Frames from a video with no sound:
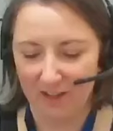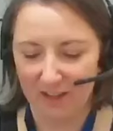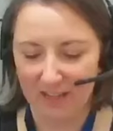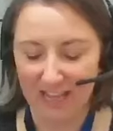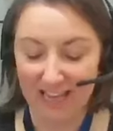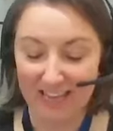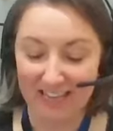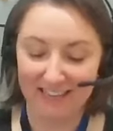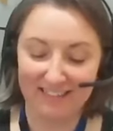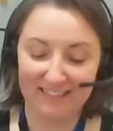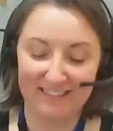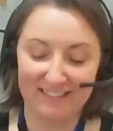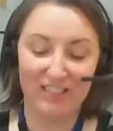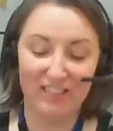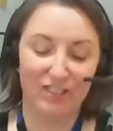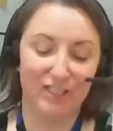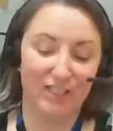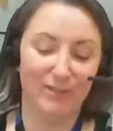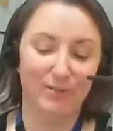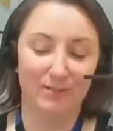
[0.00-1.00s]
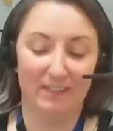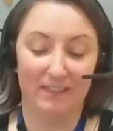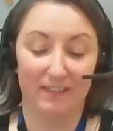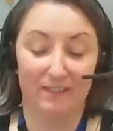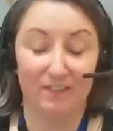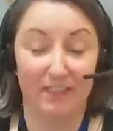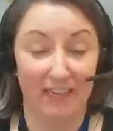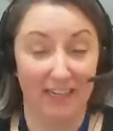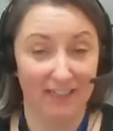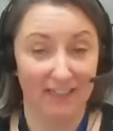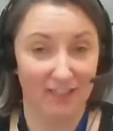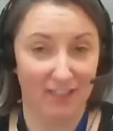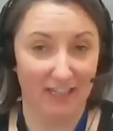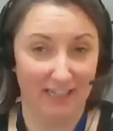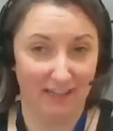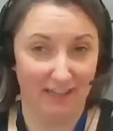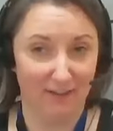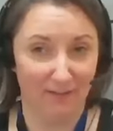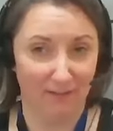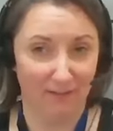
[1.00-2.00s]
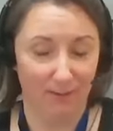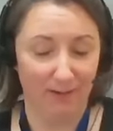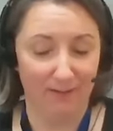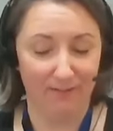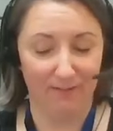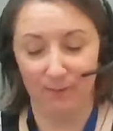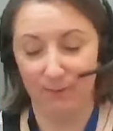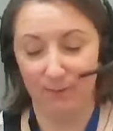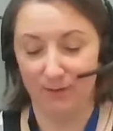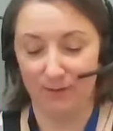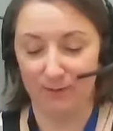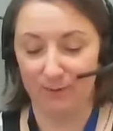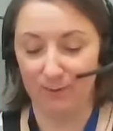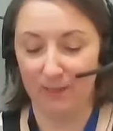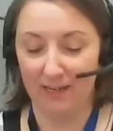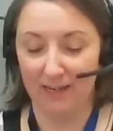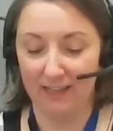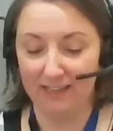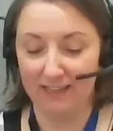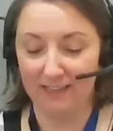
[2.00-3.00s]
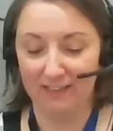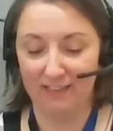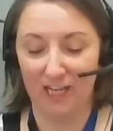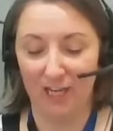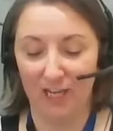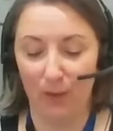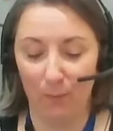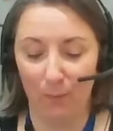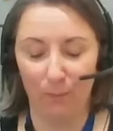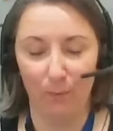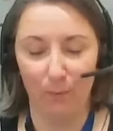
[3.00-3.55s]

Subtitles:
Okay, St. Joseph's, and actually quite a few others, would like to know